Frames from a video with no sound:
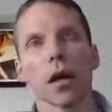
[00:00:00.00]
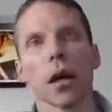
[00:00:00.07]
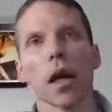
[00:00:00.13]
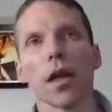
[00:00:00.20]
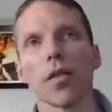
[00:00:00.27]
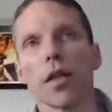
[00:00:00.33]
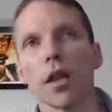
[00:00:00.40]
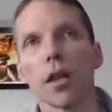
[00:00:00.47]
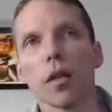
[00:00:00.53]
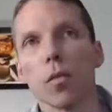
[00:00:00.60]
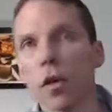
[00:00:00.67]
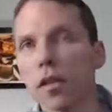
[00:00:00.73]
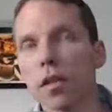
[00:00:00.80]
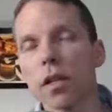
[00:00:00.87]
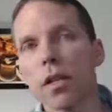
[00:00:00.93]
and
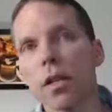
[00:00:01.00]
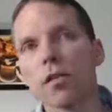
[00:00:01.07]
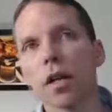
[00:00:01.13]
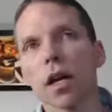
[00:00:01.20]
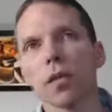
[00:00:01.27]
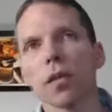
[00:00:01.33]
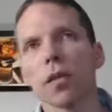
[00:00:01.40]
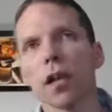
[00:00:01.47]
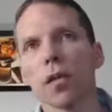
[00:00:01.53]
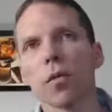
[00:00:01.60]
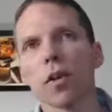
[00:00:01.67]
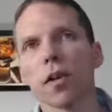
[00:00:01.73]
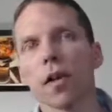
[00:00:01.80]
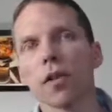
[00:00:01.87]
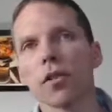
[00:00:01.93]
what's the neo-Nazi
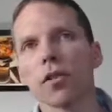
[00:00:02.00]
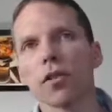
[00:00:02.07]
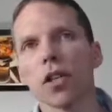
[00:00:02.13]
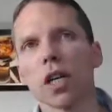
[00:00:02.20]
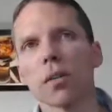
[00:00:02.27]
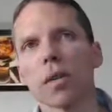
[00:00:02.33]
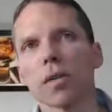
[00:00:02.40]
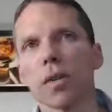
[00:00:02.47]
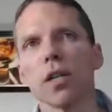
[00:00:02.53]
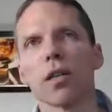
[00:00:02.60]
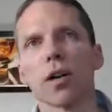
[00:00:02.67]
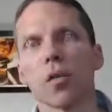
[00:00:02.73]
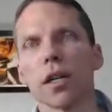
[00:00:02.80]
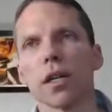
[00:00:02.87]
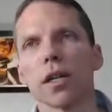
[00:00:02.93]
network, ladies and gentlemen? We
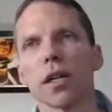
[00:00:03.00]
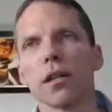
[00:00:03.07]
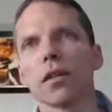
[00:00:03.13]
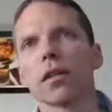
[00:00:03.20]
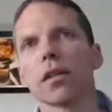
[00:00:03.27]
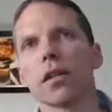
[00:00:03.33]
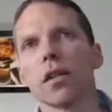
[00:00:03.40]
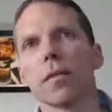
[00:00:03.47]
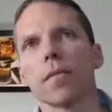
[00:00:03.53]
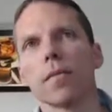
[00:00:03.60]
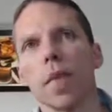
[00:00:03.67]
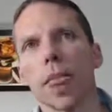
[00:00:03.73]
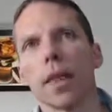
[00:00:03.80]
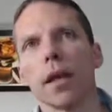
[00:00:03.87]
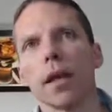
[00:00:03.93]
know what it is.
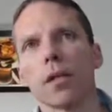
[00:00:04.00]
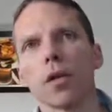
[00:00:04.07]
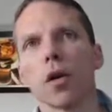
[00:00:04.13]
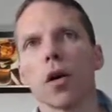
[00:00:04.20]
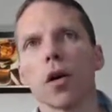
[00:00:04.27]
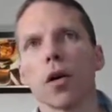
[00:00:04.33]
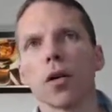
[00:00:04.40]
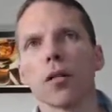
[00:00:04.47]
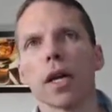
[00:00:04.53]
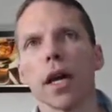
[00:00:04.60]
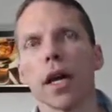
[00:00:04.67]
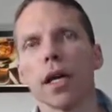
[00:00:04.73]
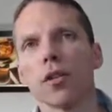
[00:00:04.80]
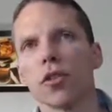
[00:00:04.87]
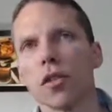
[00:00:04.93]
It's called
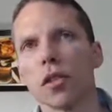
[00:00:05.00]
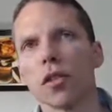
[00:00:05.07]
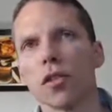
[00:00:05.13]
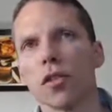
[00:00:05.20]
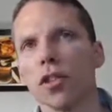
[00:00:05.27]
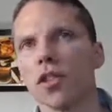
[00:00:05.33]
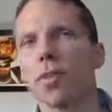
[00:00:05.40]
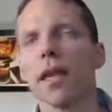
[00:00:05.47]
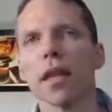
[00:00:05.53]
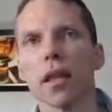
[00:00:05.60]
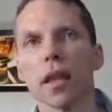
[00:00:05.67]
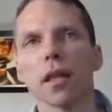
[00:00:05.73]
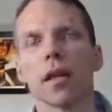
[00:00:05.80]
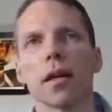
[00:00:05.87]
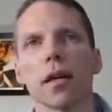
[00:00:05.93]
Agent
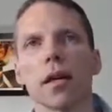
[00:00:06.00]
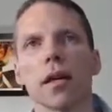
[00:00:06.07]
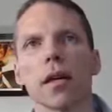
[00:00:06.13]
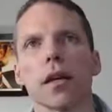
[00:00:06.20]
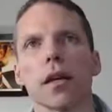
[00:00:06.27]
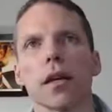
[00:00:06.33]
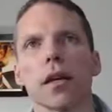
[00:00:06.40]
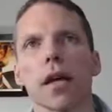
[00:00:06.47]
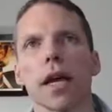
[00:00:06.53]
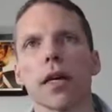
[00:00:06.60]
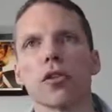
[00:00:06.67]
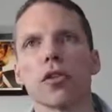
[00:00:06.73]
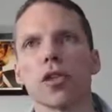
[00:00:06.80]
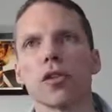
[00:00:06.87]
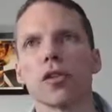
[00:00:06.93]
Smith,
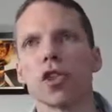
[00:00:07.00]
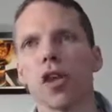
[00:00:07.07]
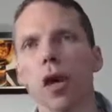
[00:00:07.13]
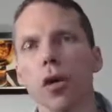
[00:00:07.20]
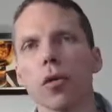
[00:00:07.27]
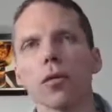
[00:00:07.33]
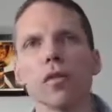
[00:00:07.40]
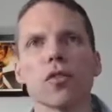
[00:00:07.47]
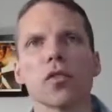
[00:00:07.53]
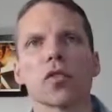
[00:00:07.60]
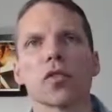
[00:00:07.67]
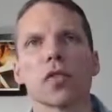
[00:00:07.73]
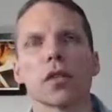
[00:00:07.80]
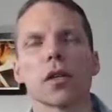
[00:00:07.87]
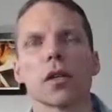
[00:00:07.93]
Agent
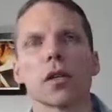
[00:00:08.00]
Jones,